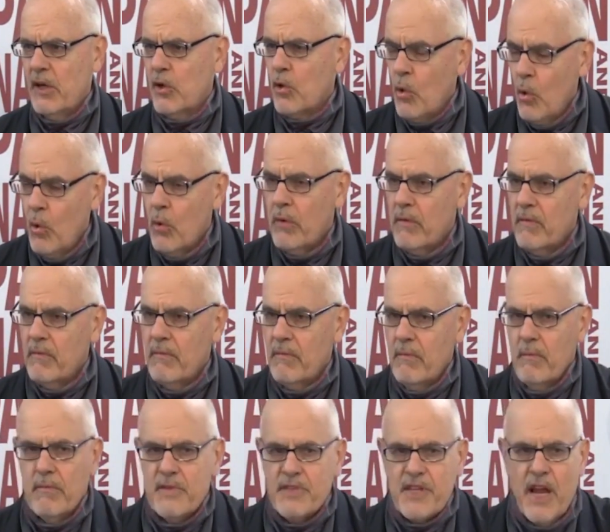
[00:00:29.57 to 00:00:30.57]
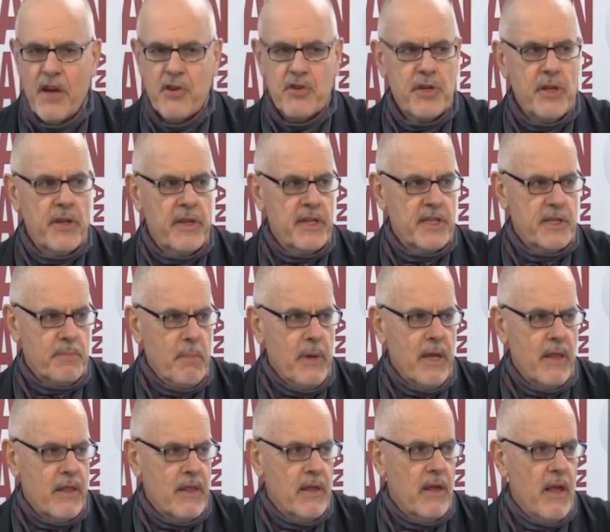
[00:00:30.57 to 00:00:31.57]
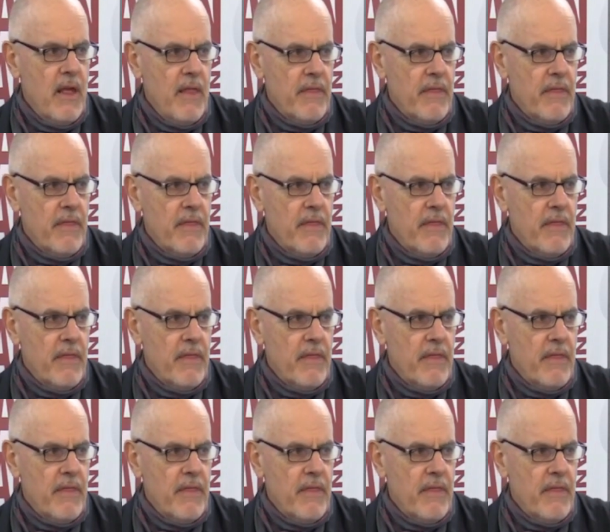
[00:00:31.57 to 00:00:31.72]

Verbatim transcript: A court sanctioned this myth